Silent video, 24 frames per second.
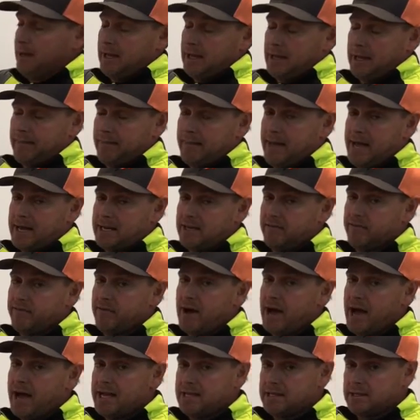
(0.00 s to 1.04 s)
and that
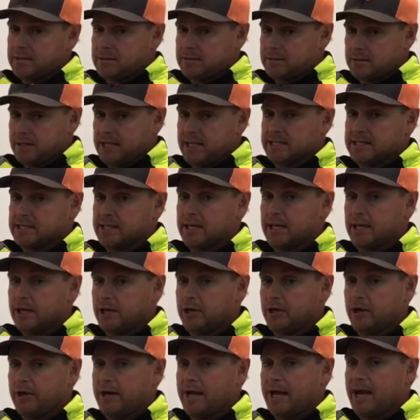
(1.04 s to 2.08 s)
device is in a good,